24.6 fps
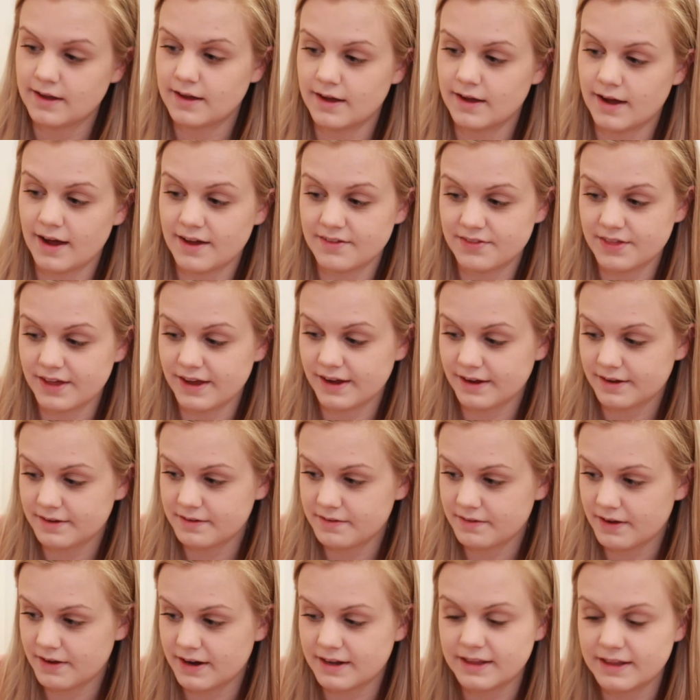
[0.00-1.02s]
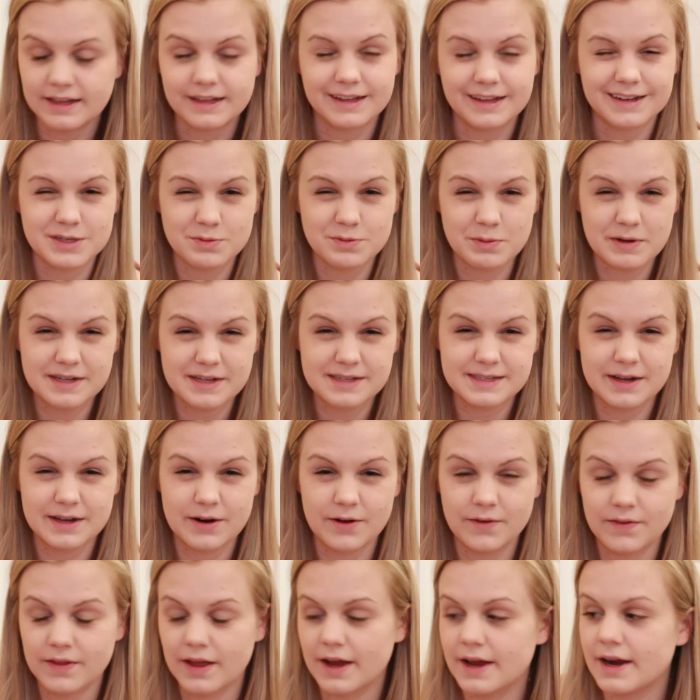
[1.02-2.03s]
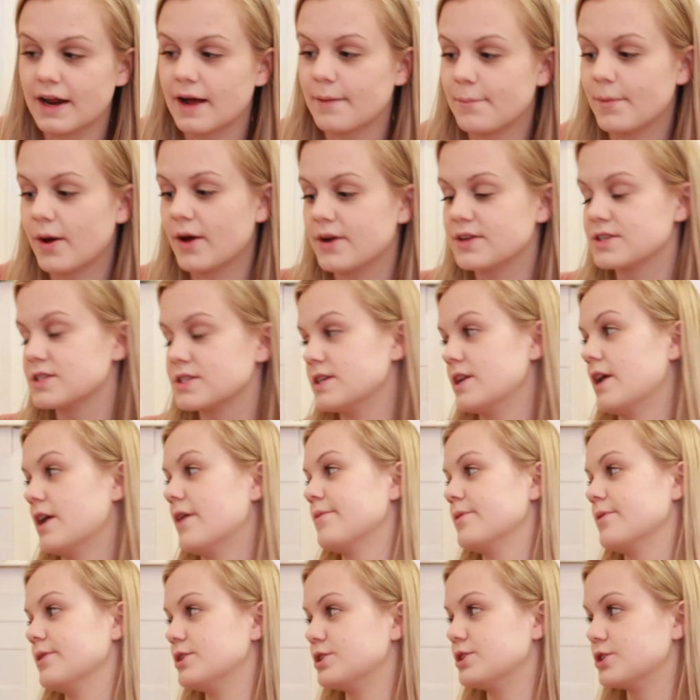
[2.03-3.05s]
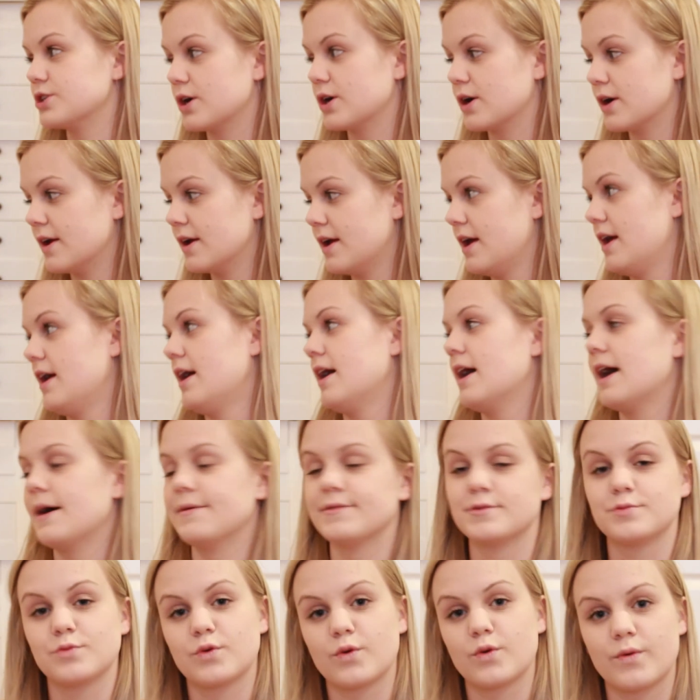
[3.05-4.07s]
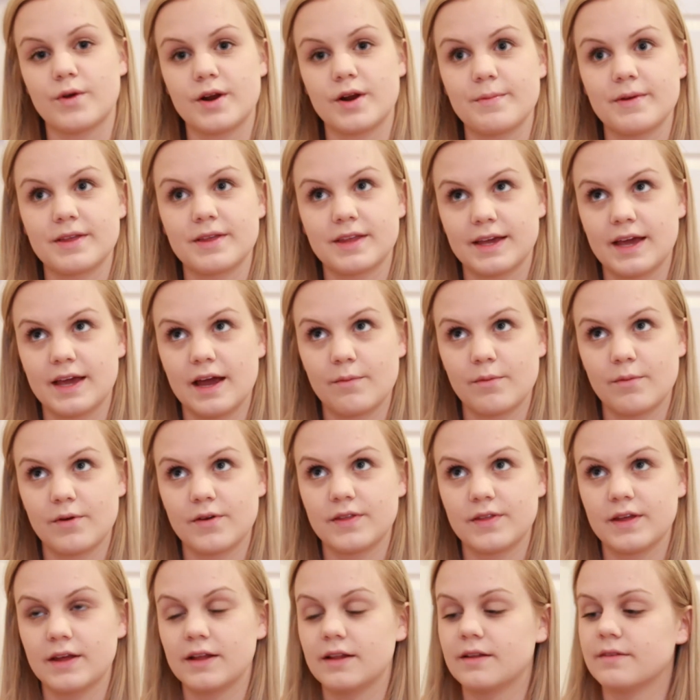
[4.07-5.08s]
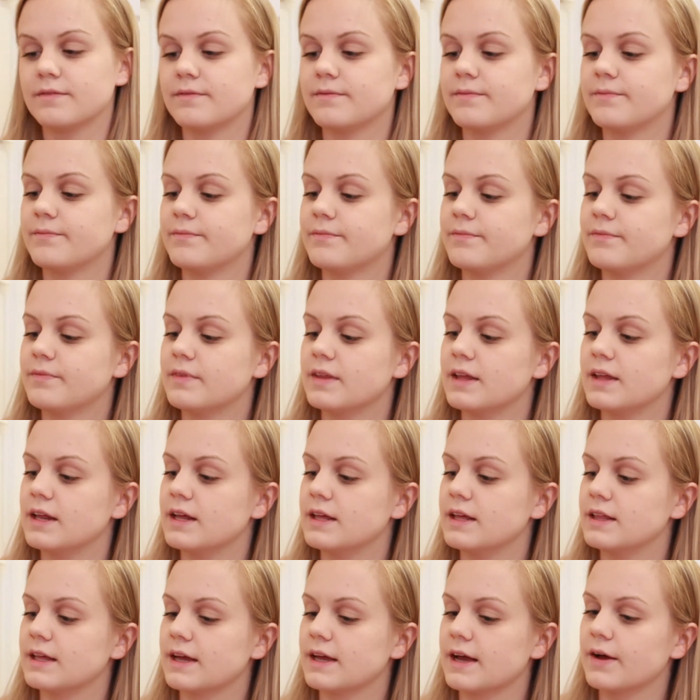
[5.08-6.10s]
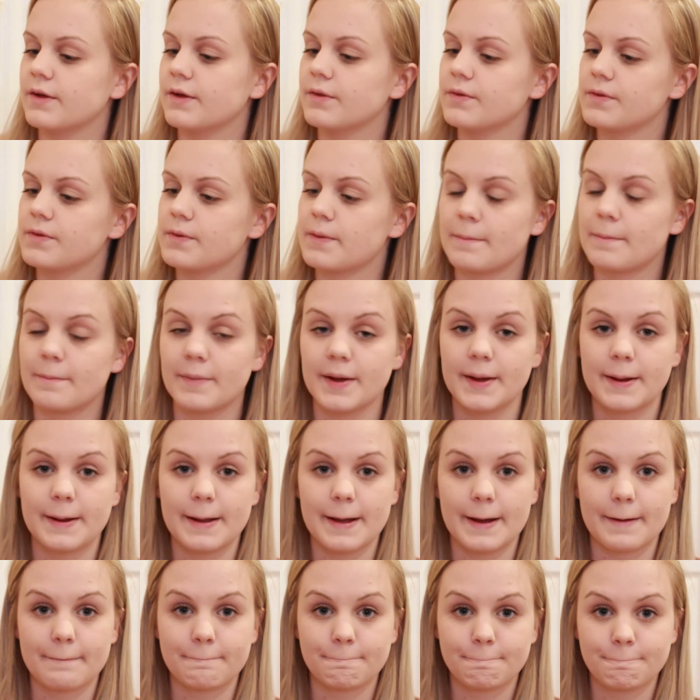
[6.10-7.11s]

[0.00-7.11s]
I think that's what it said online. I'm honestly not really sure. I was more worried about the camera than anything else, but yeah.